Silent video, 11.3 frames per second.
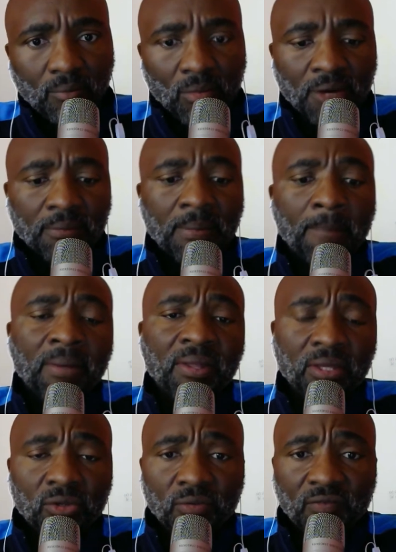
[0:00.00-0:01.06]
Remember,
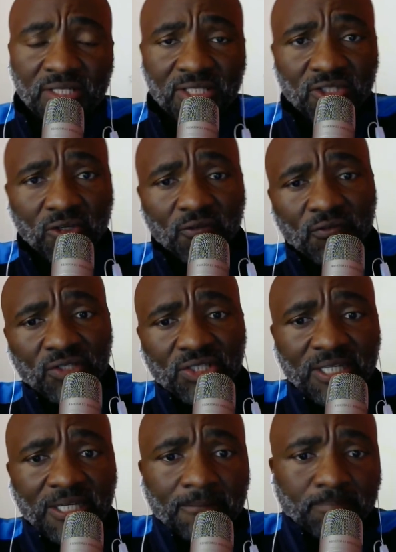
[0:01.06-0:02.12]
the University of Free
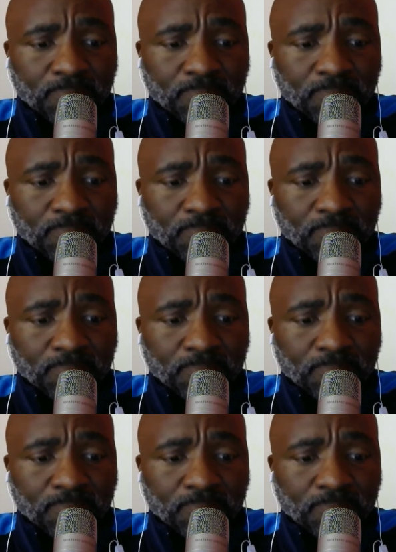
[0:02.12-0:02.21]
State